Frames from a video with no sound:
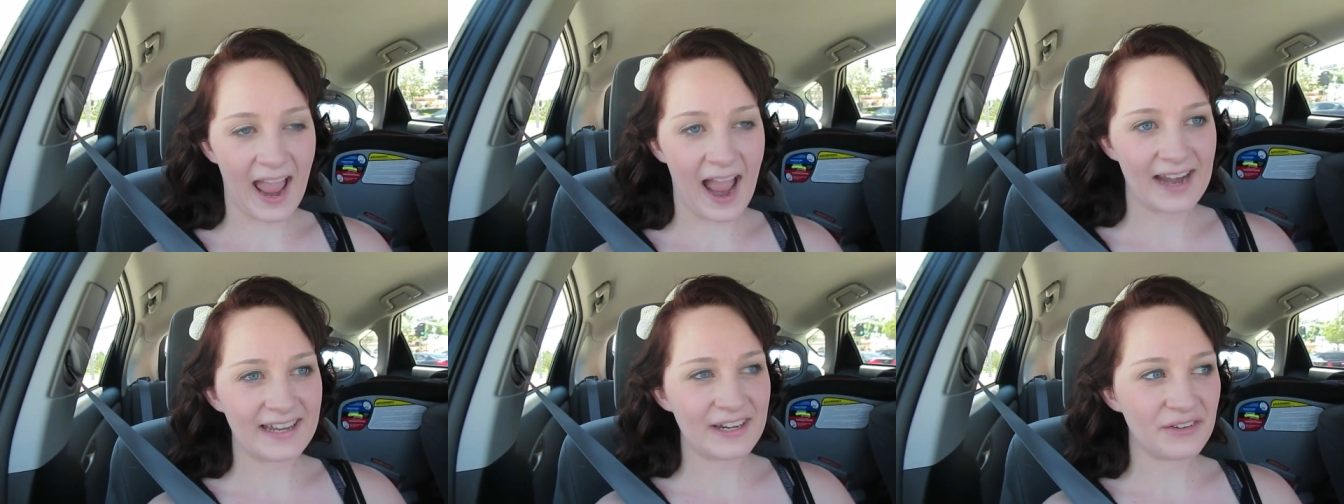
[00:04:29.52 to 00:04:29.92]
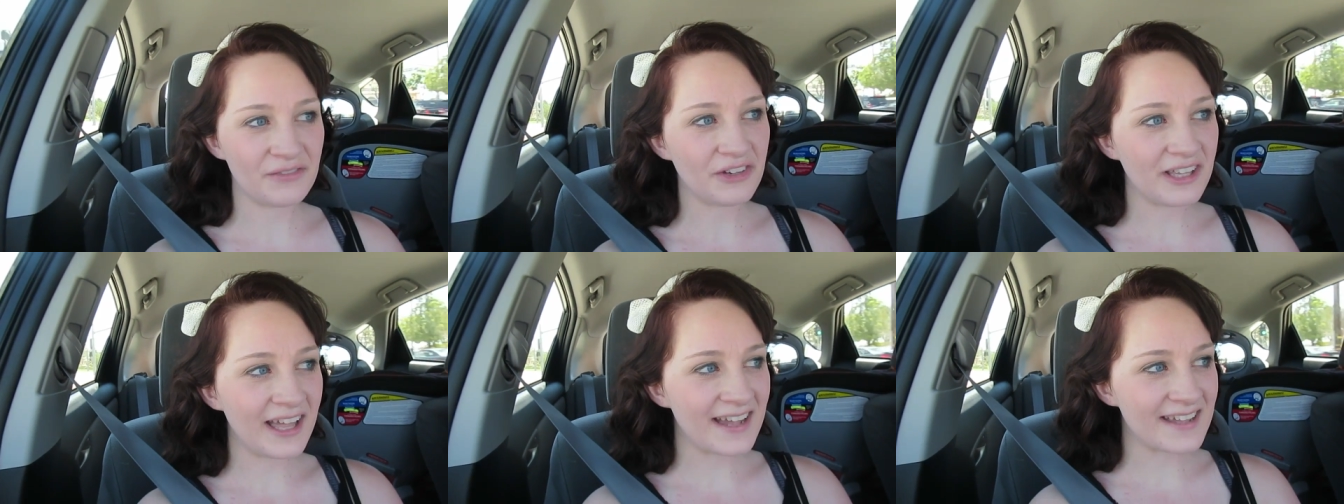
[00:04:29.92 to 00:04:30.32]
I
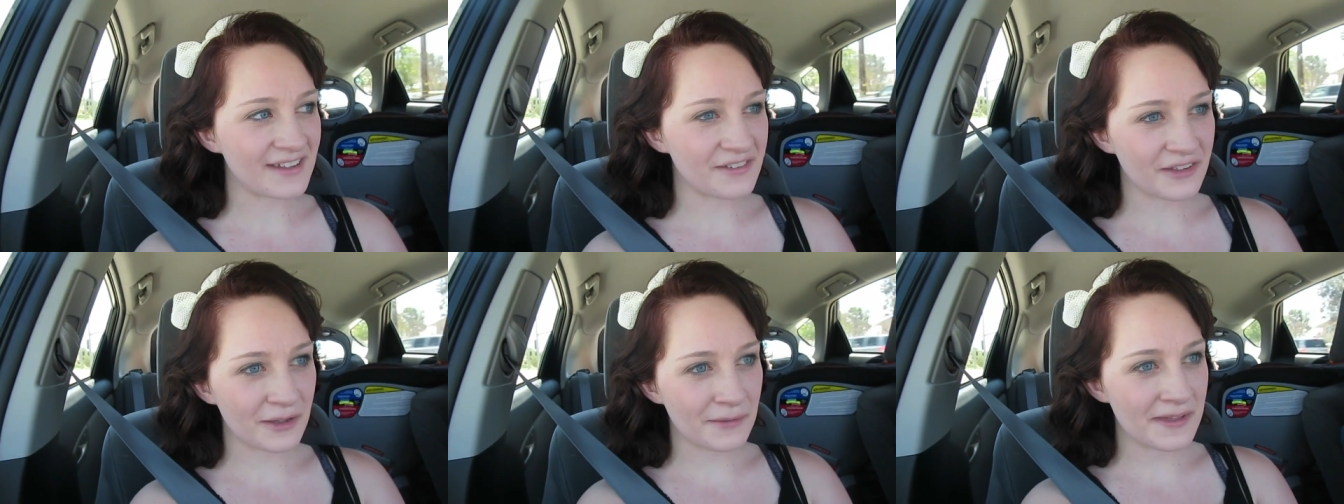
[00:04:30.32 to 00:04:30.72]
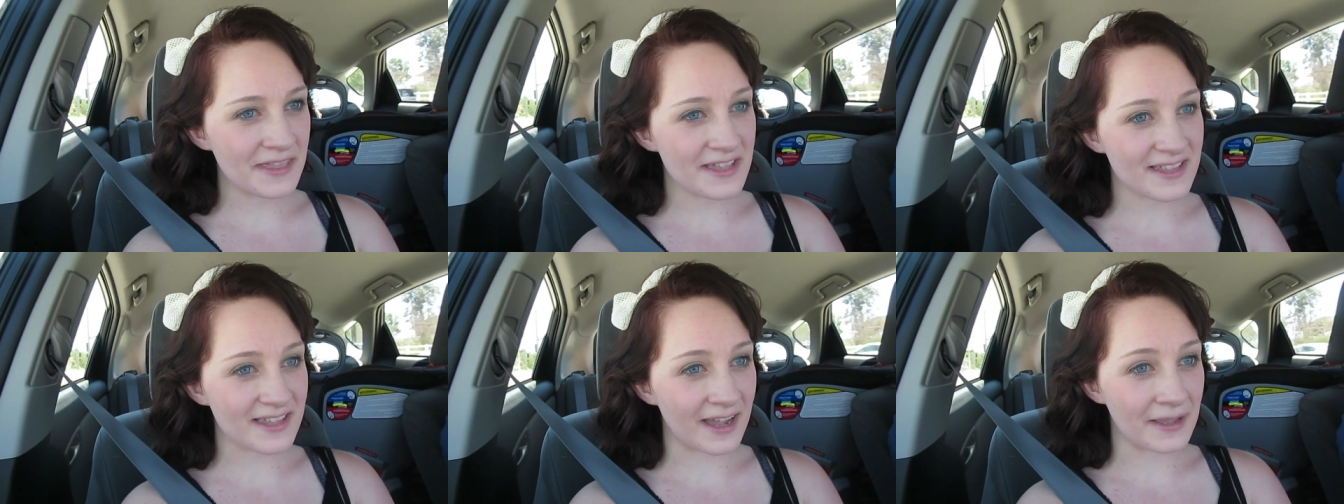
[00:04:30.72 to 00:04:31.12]
didn't realize I was gonna be in
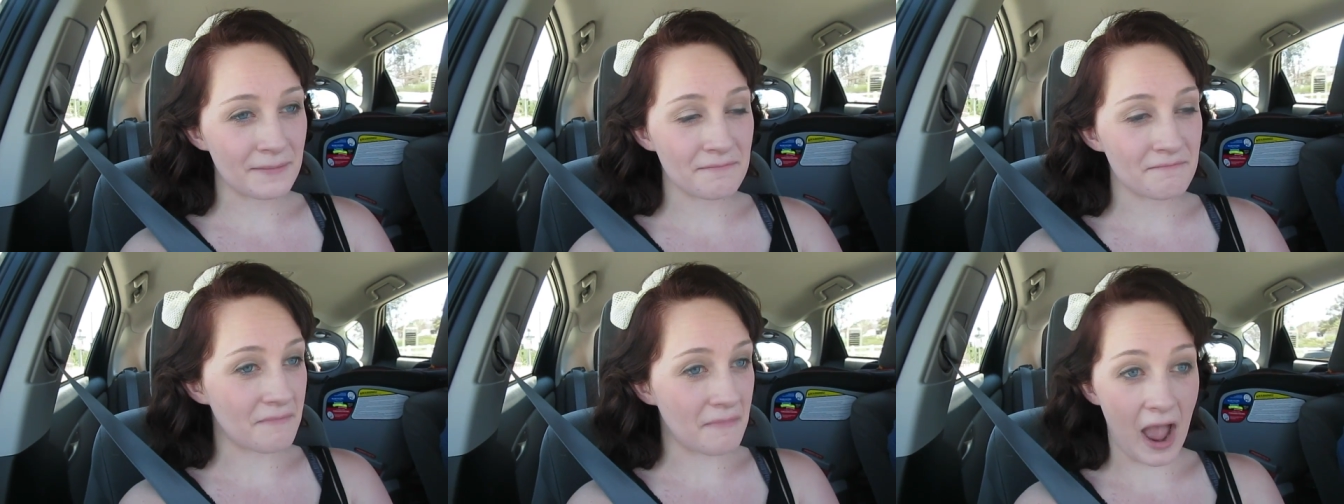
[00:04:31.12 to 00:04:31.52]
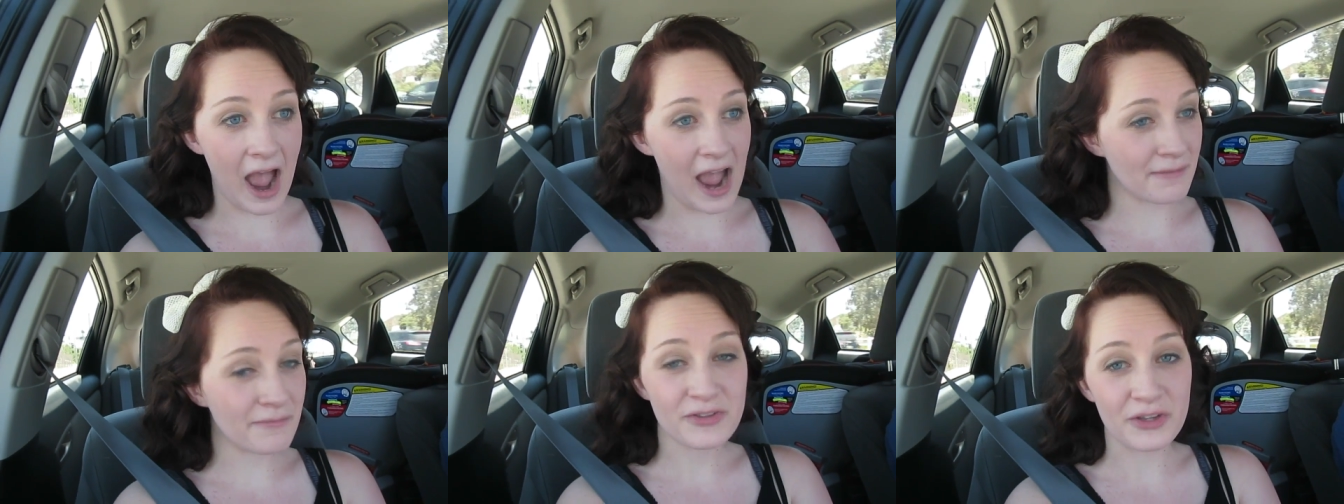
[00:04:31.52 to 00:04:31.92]
the sun.
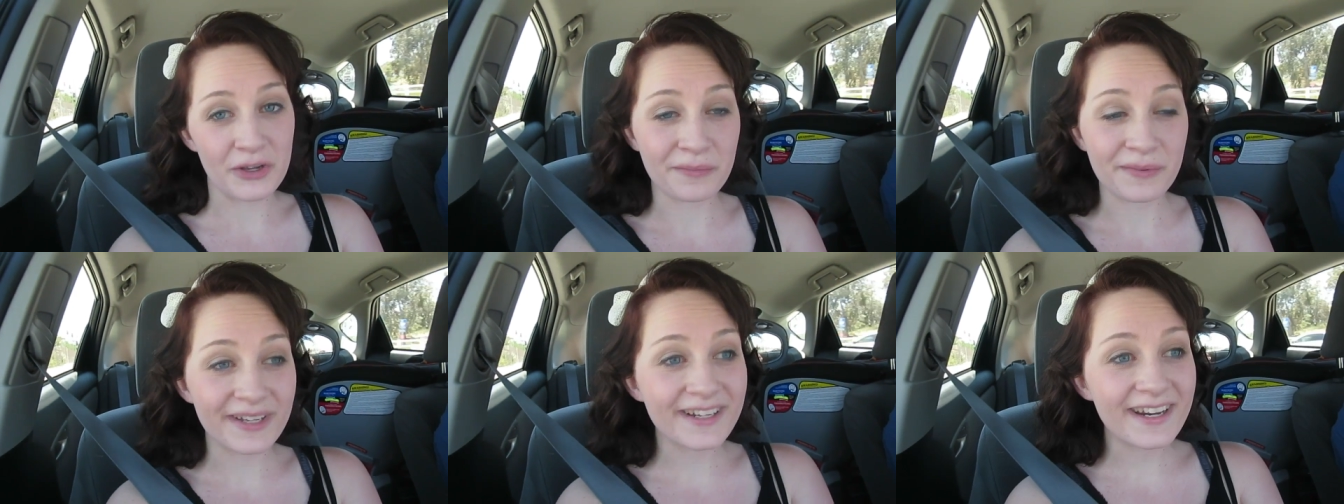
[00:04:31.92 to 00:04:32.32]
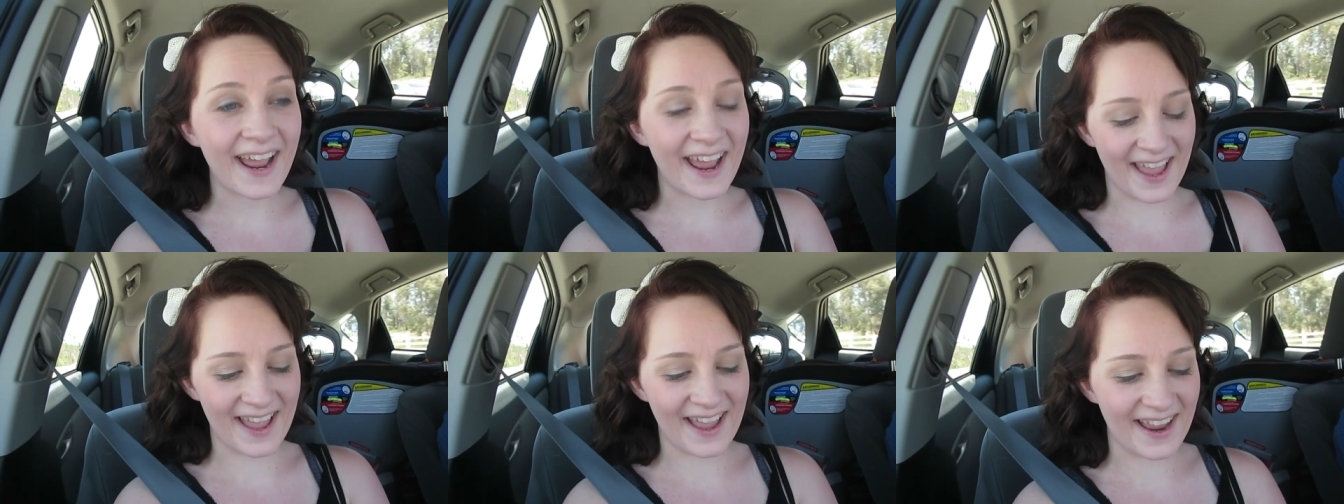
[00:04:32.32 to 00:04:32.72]
I'm stupid
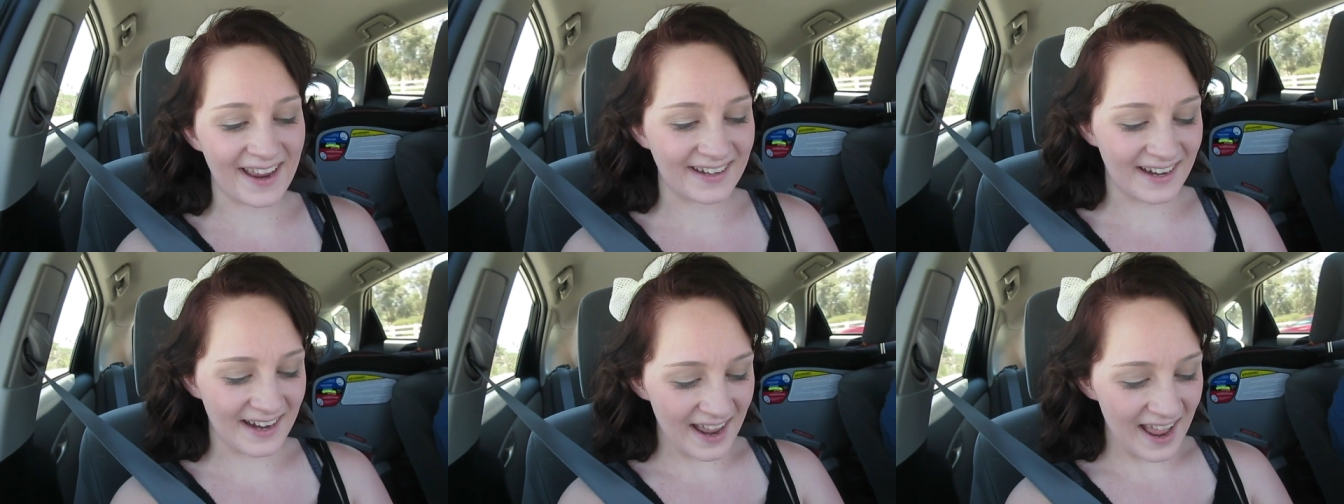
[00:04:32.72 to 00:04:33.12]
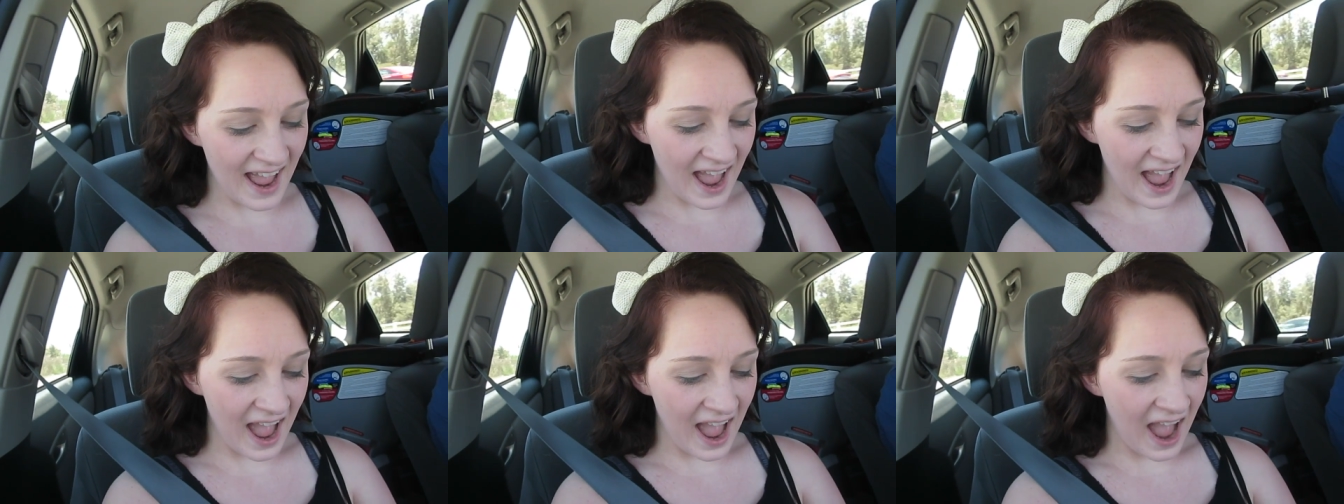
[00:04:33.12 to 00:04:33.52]
and.
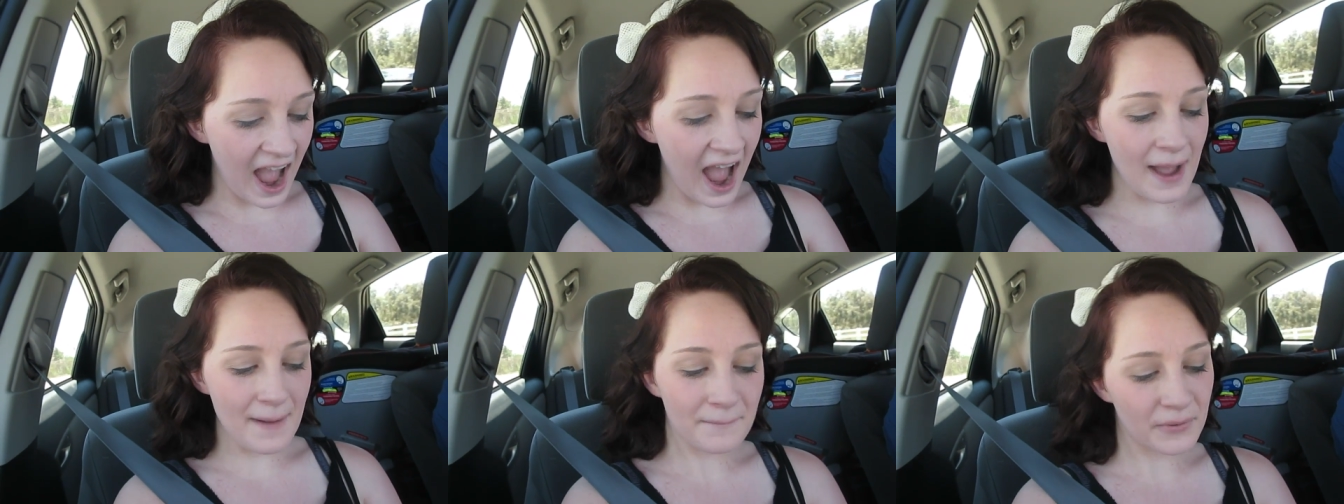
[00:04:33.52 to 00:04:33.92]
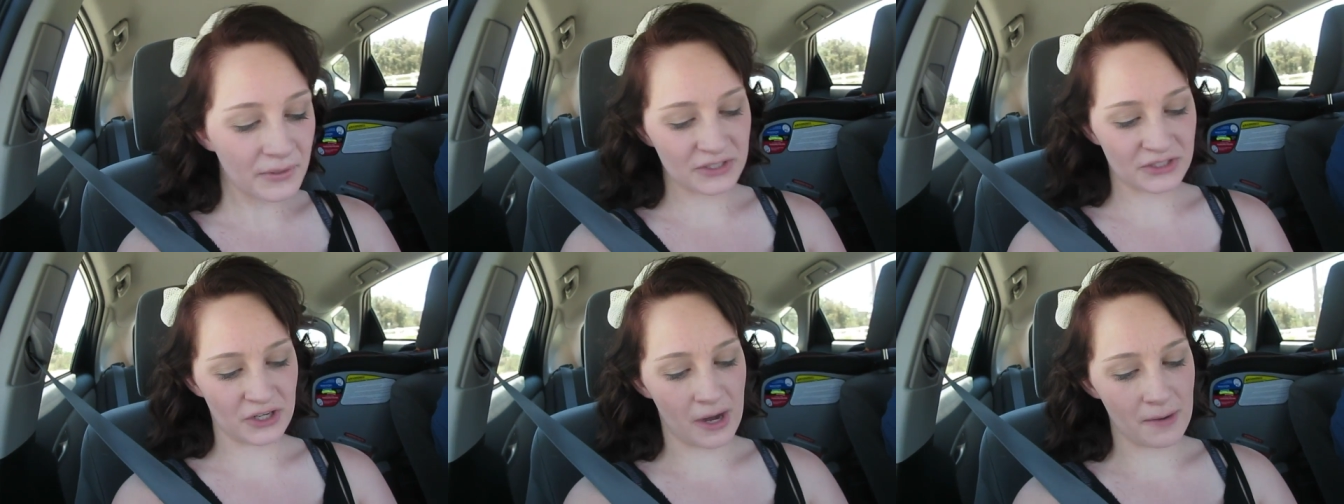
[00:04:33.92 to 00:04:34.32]
Burn? I'm
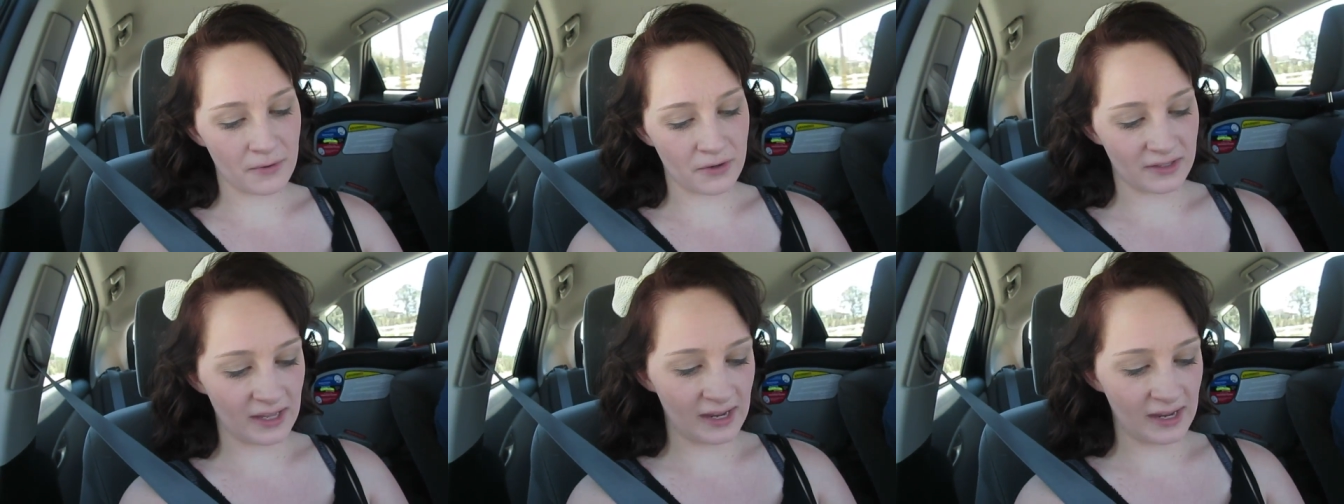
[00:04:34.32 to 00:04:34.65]
pretty sure I burned.